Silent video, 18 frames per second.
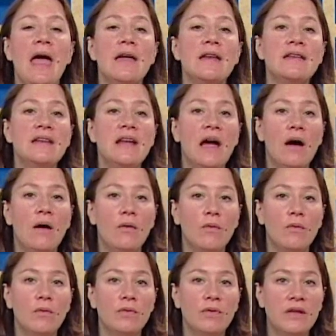
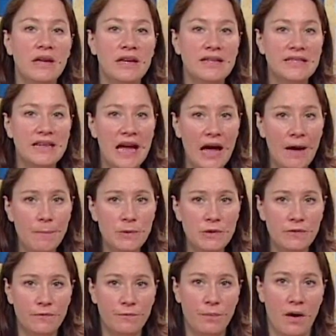Now the
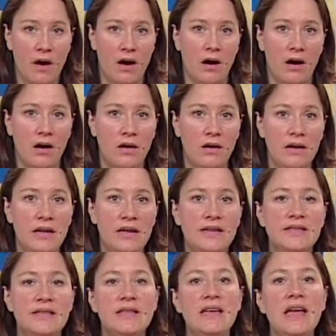adaptive part
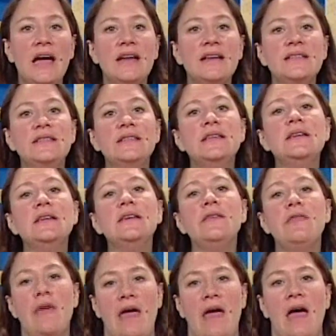is the
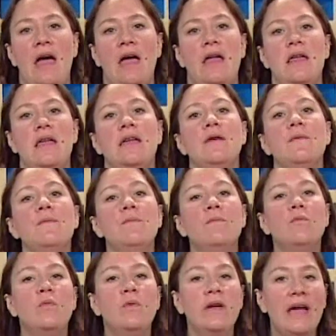idea that
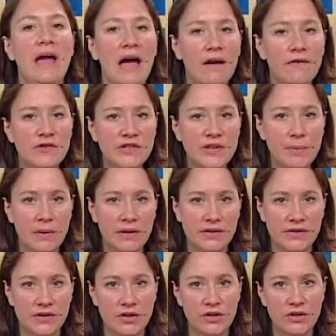we have some
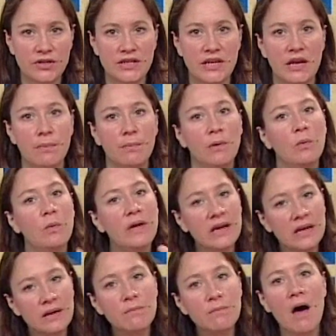uncertainty, but we
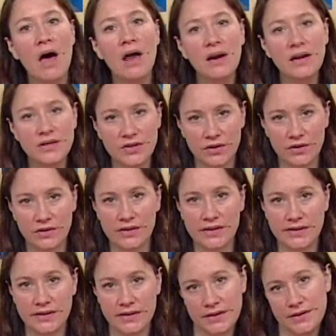can monitor the
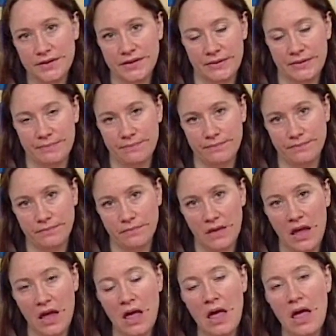system
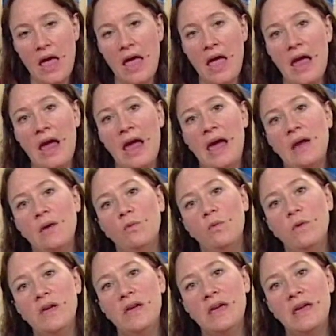
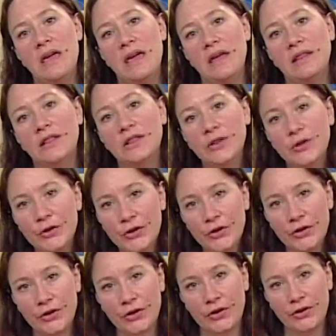and we can
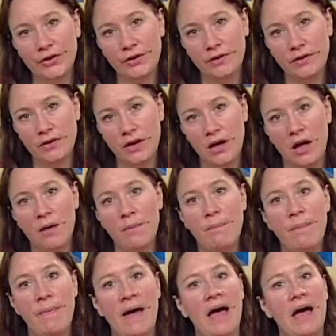learn
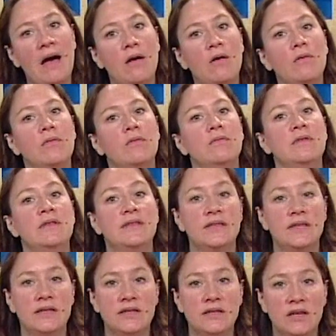about the
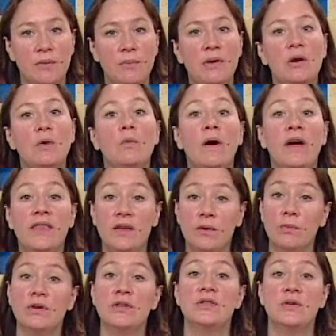system in a way
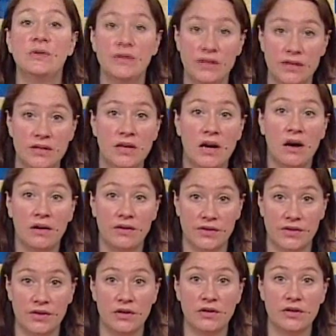that reduces our
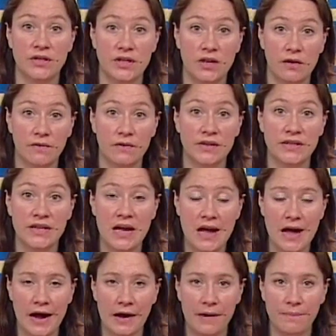uncertainty over
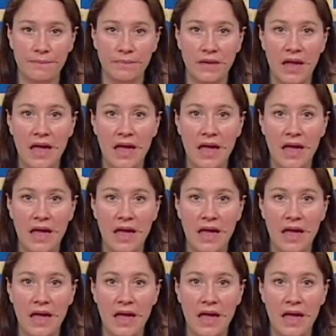time.